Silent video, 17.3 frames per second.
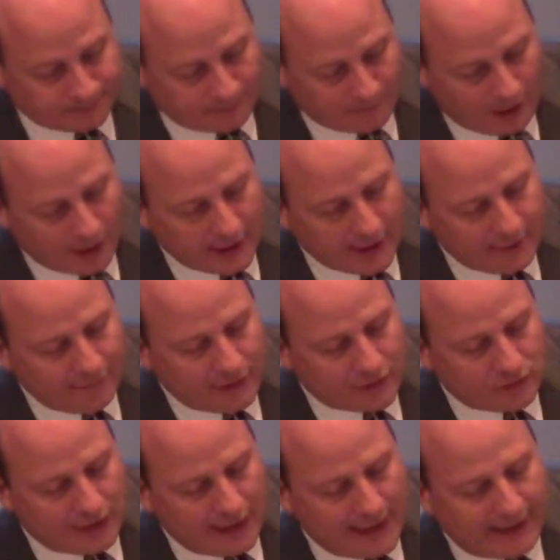Our
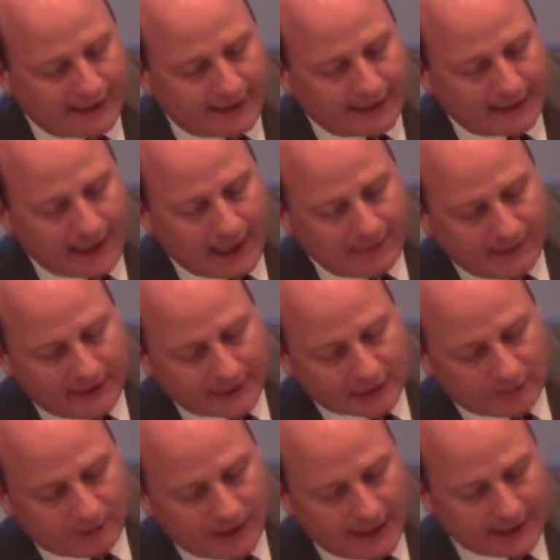individuality cannot be
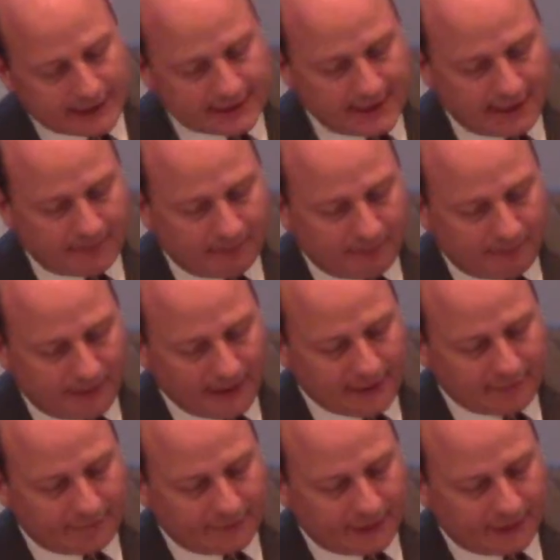expressed and
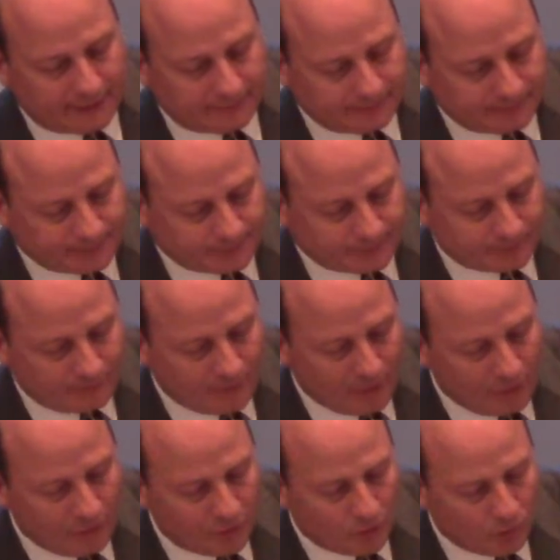benefit
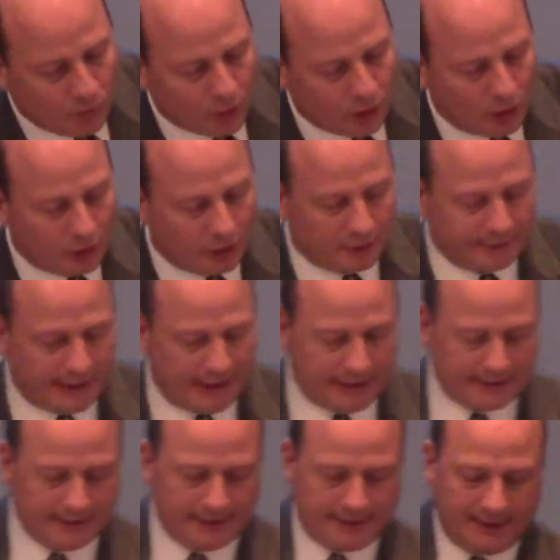the world
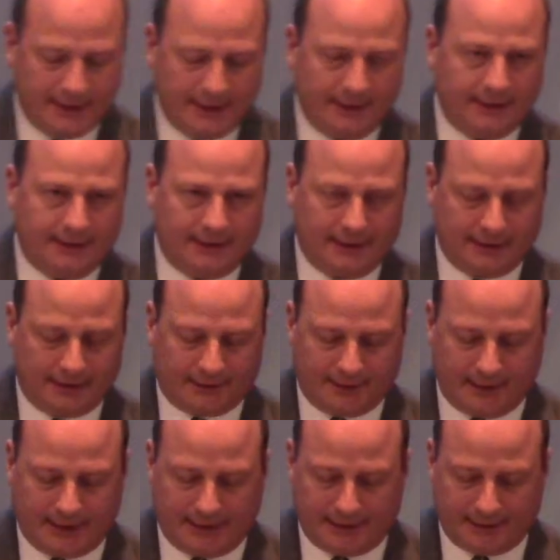as intended
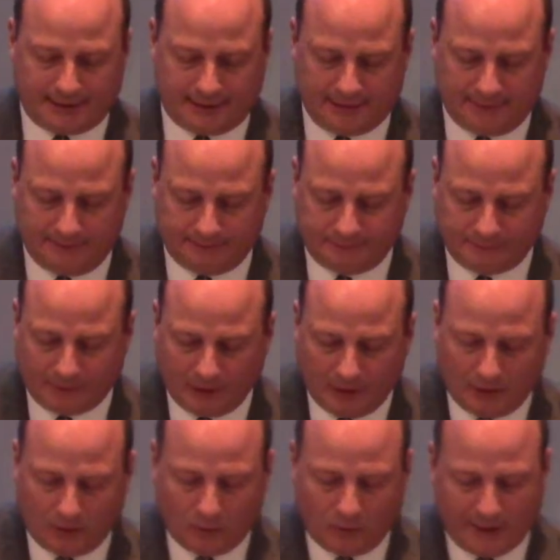unless
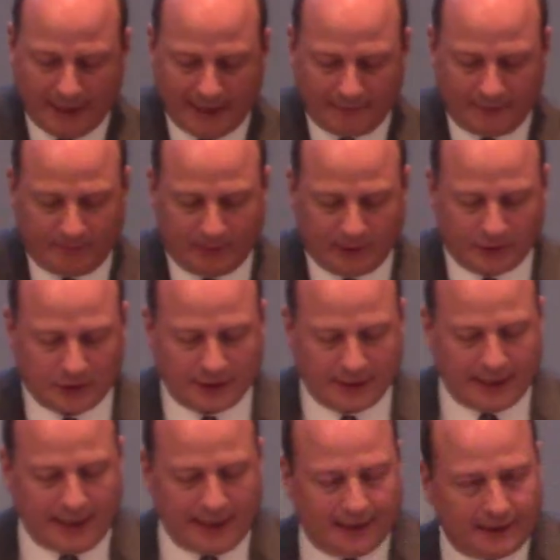we have a
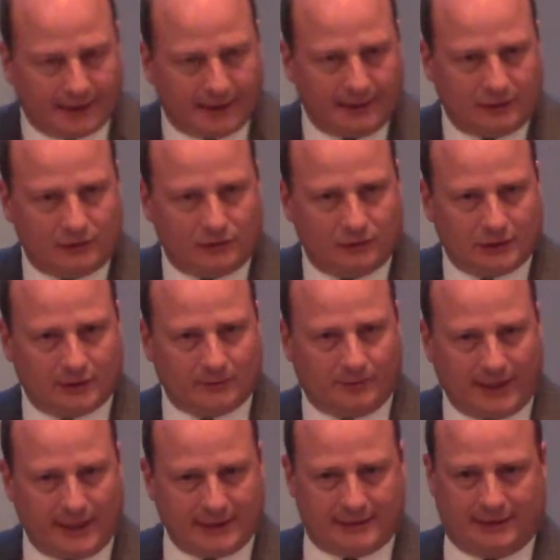personality to
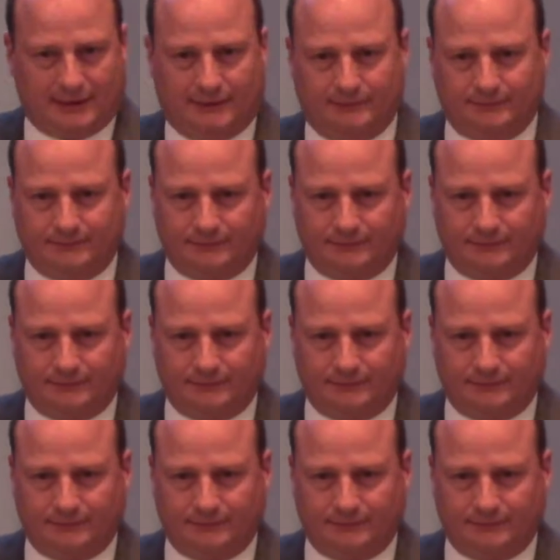express it.